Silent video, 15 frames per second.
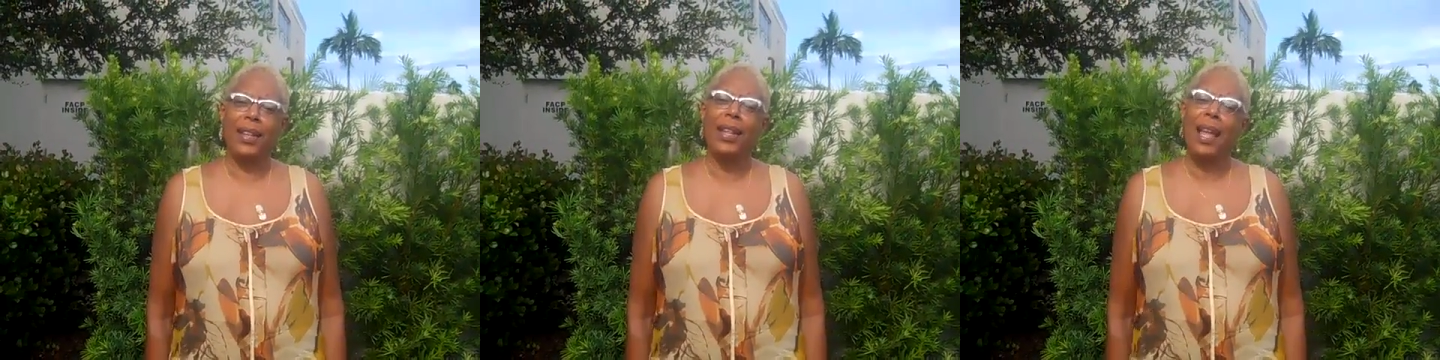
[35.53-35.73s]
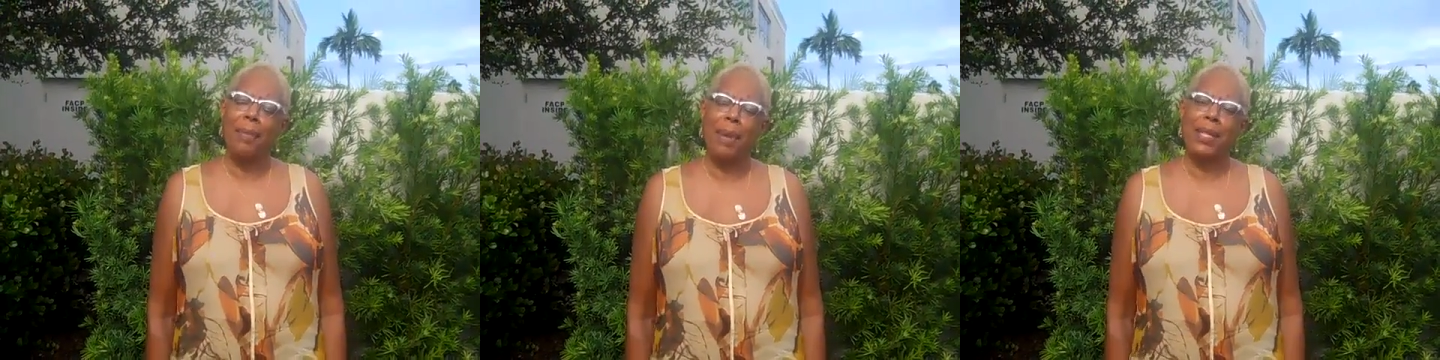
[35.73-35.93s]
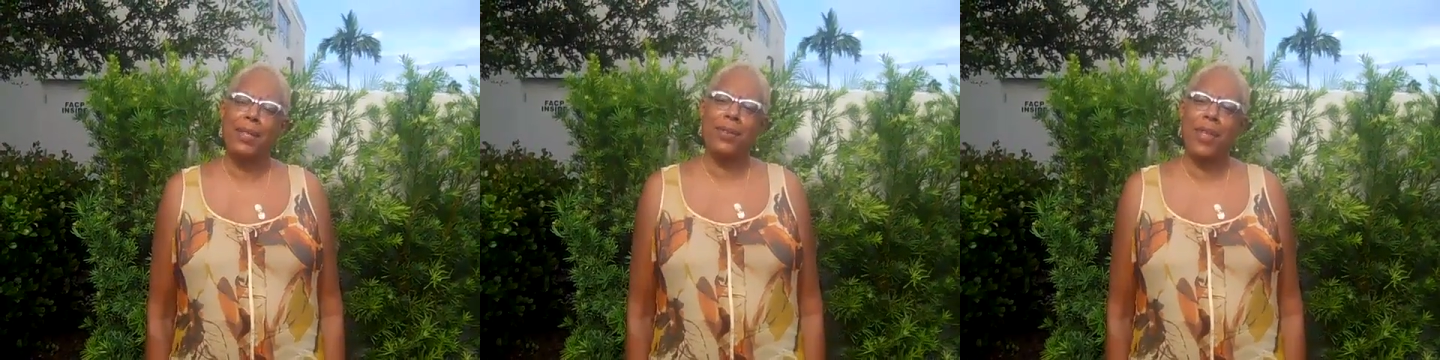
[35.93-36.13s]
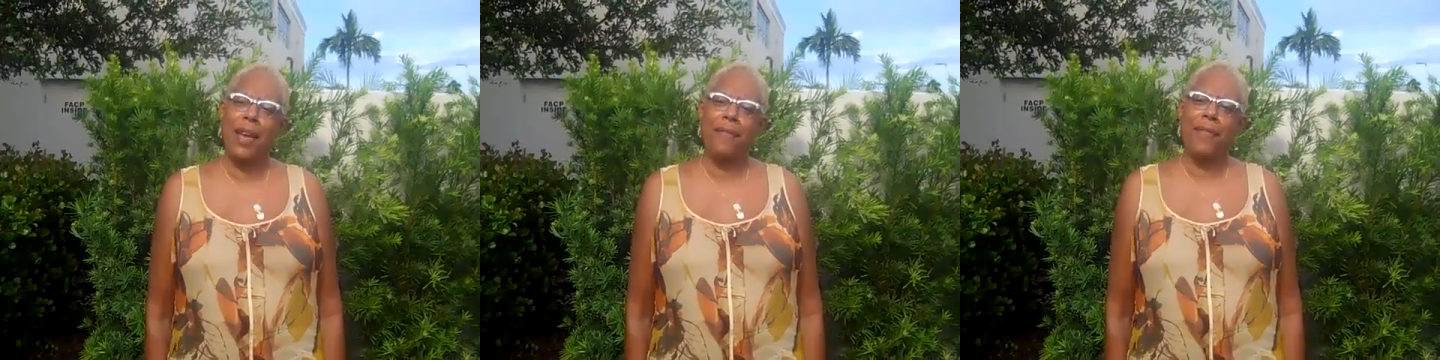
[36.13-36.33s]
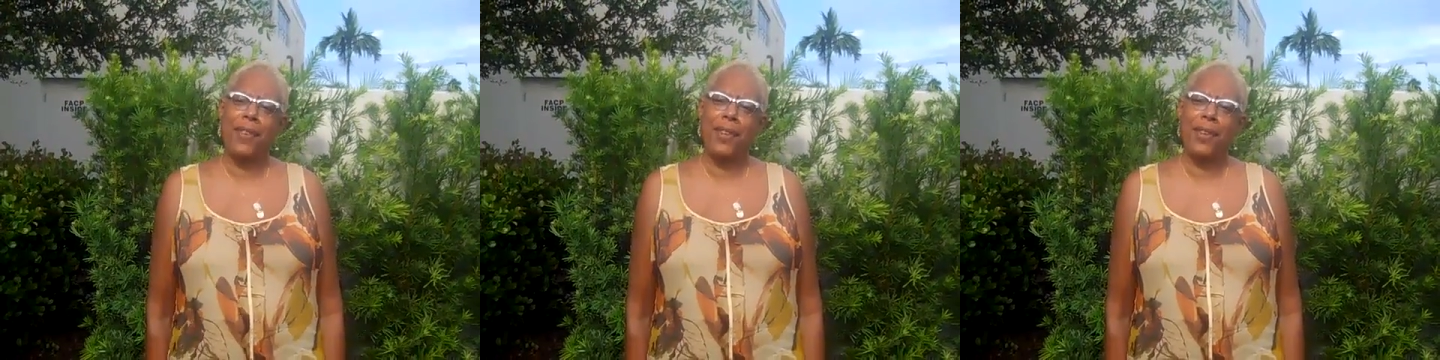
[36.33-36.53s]
Let me do
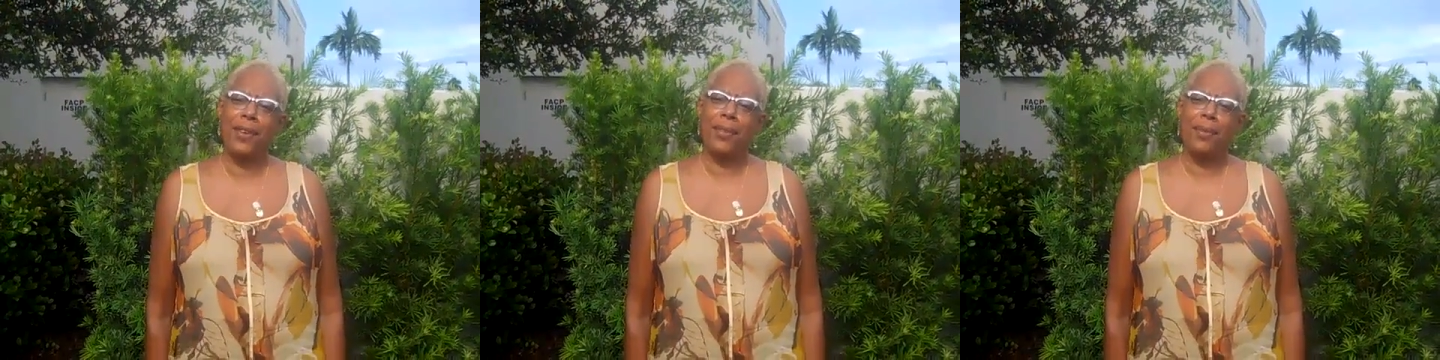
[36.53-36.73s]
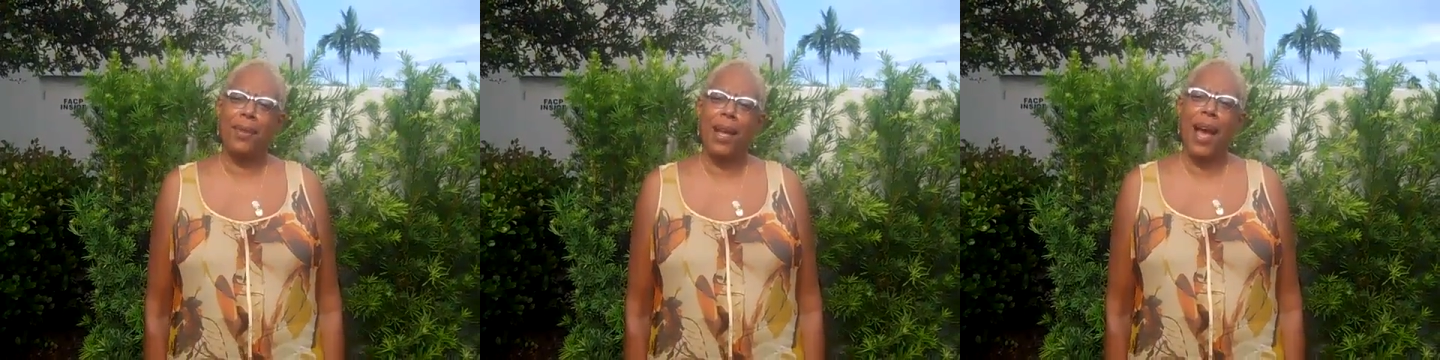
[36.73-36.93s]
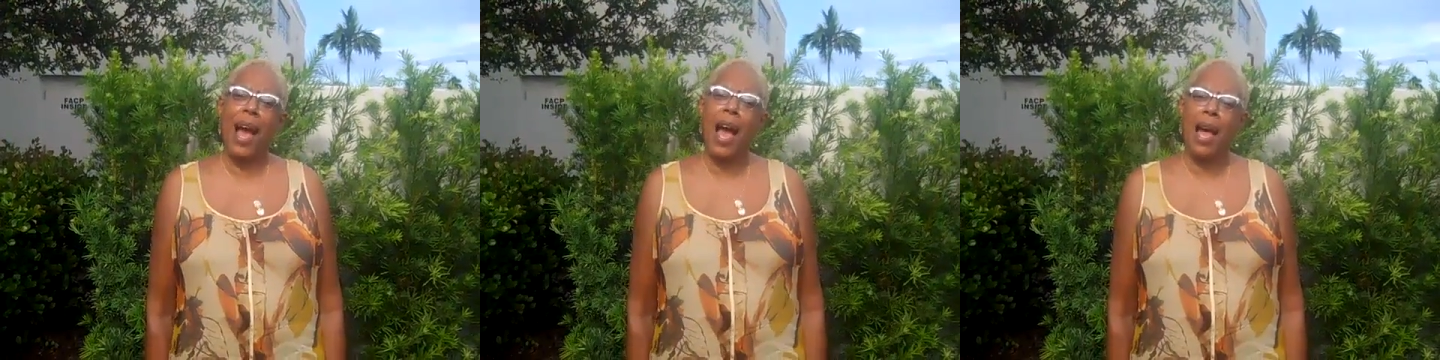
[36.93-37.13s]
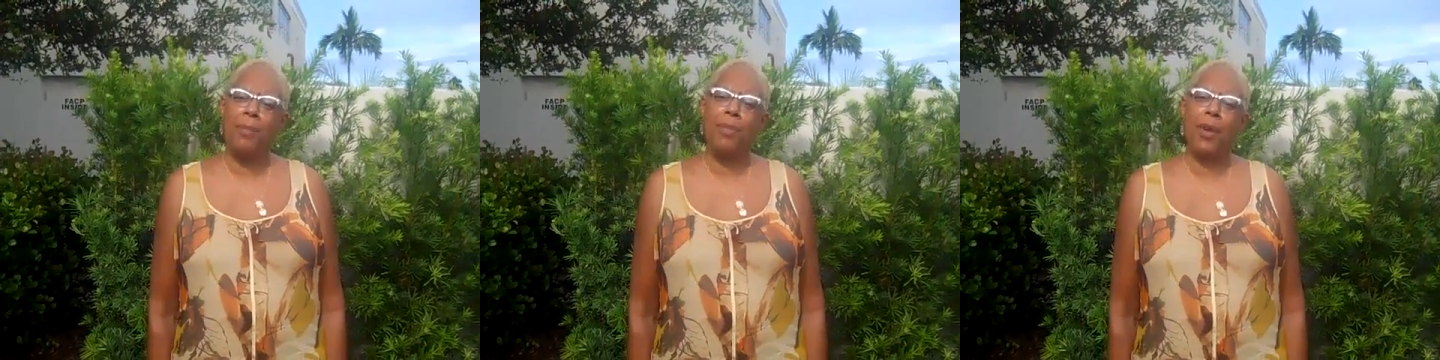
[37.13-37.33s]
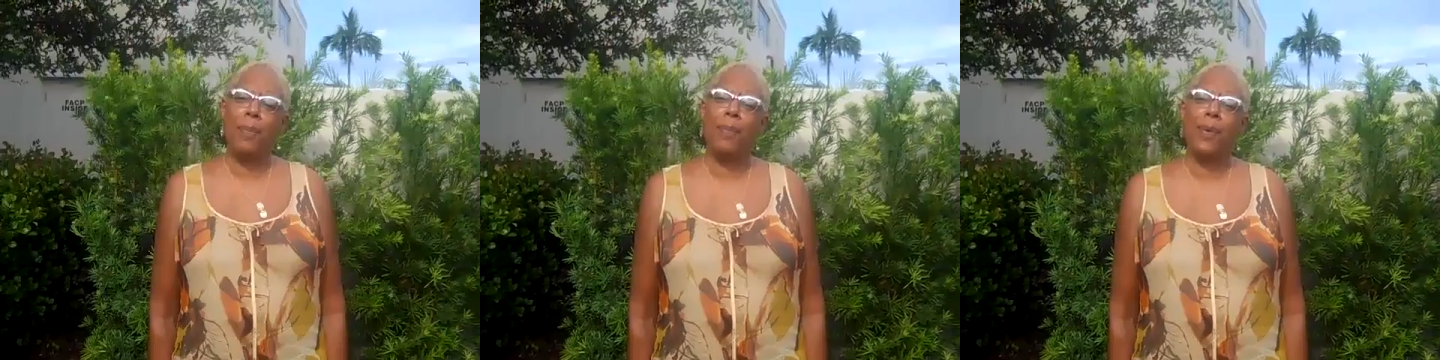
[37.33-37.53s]
that for you.
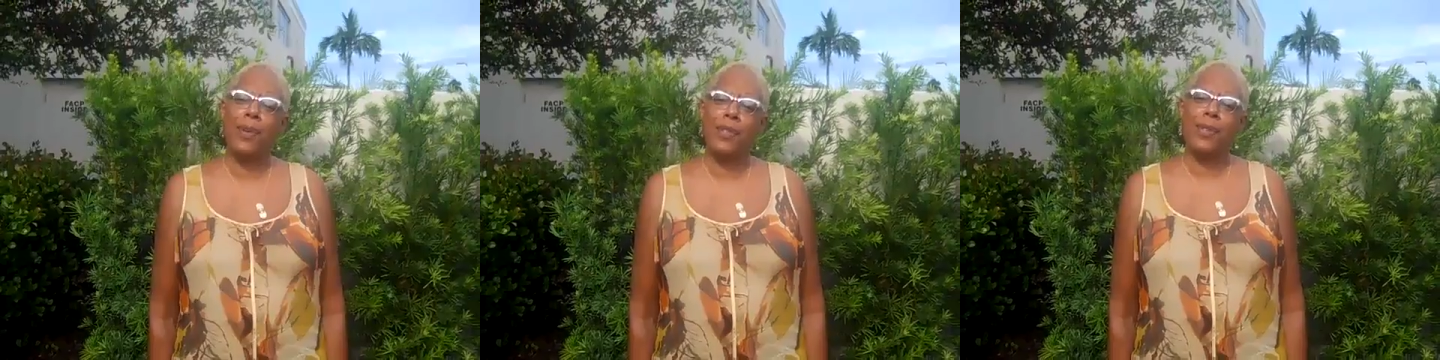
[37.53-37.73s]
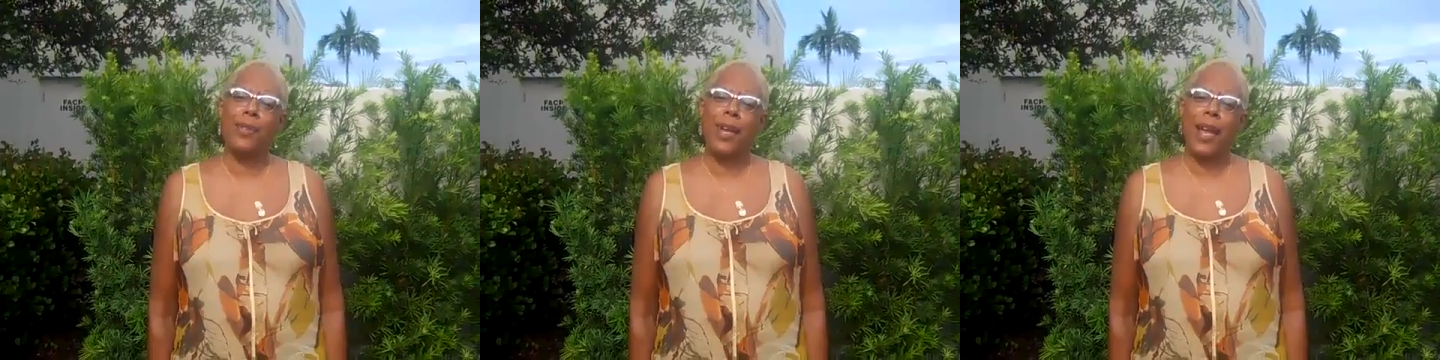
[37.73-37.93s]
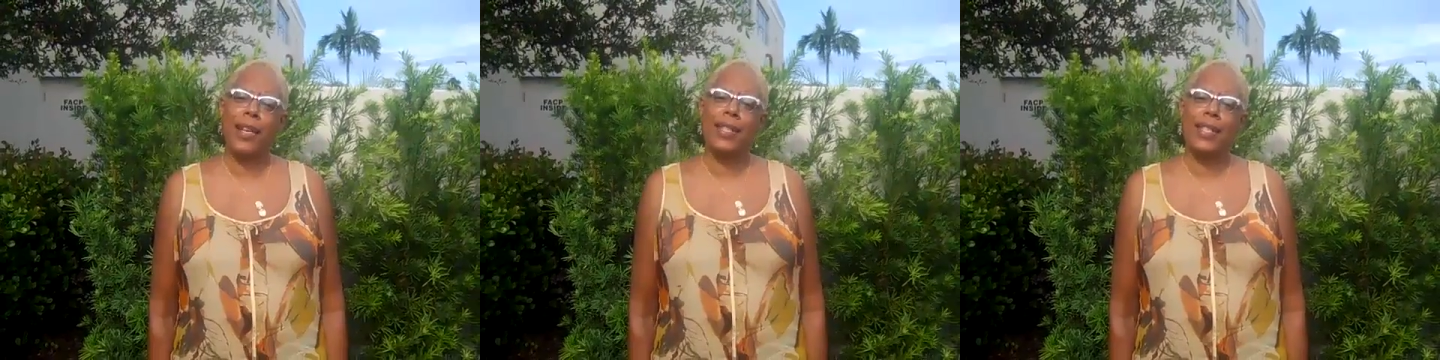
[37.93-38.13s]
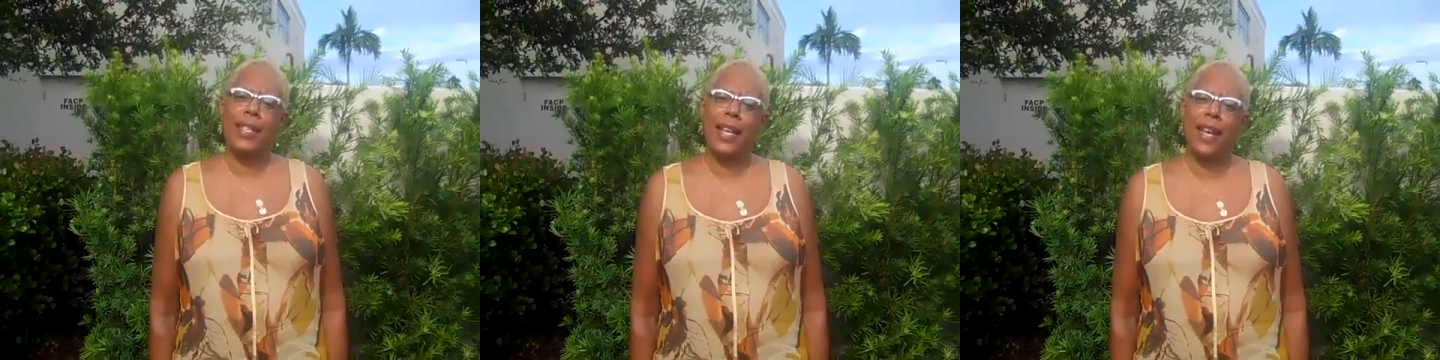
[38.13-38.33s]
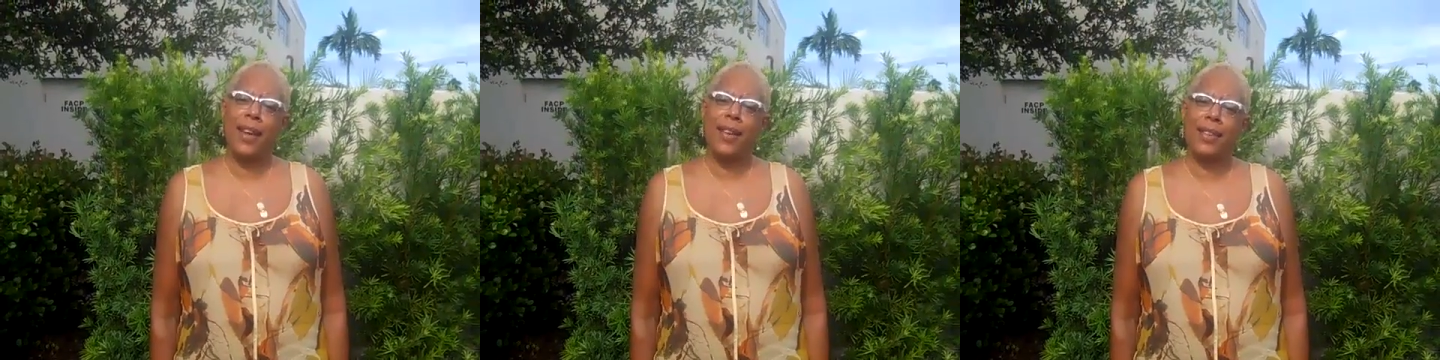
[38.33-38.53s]
I'm your personal
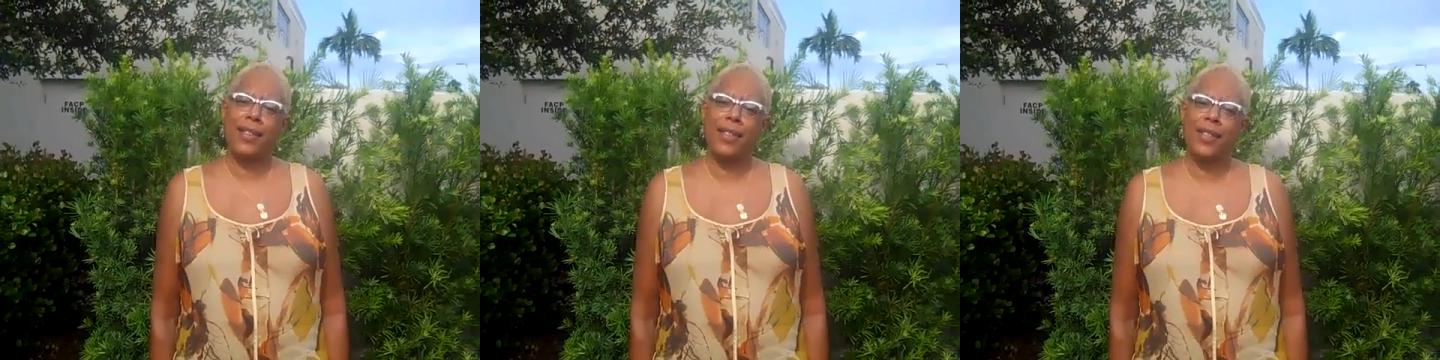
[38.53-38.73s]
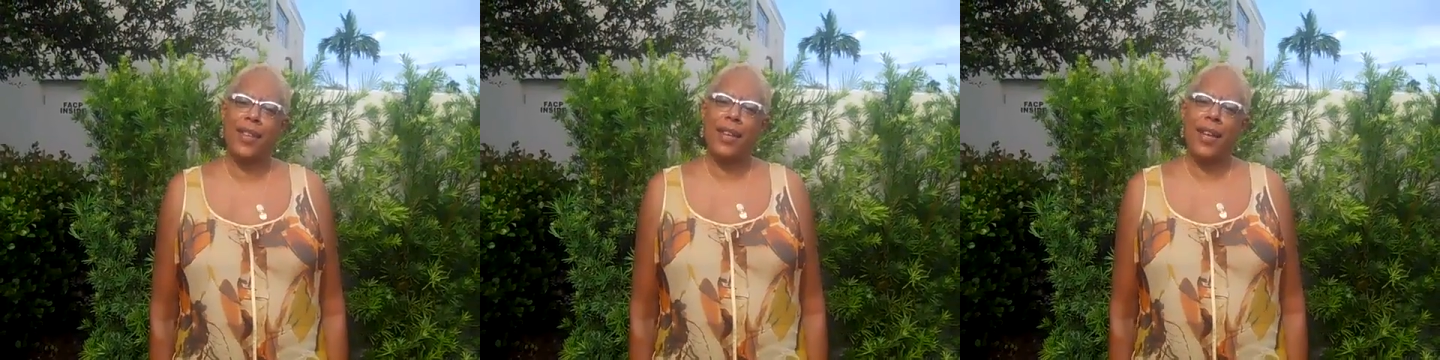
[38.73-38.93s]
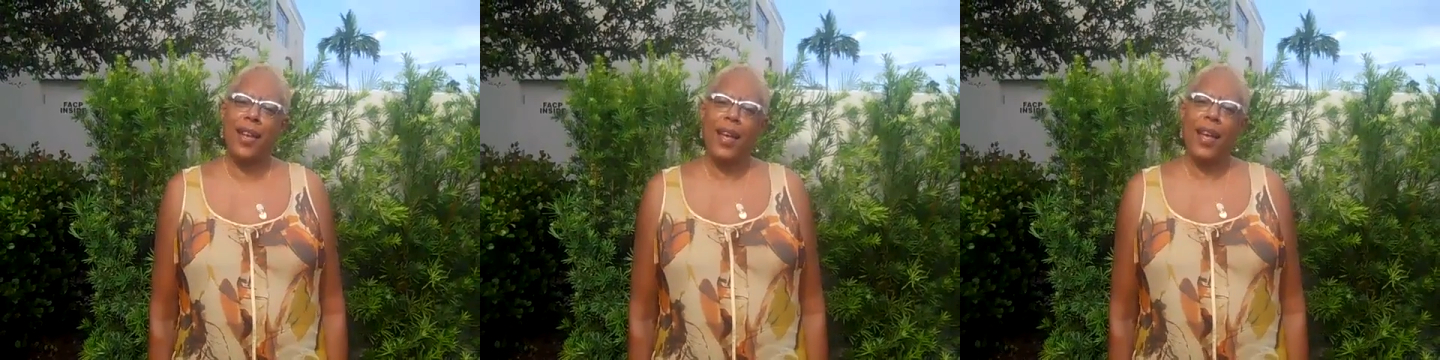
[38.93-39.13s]
concierge.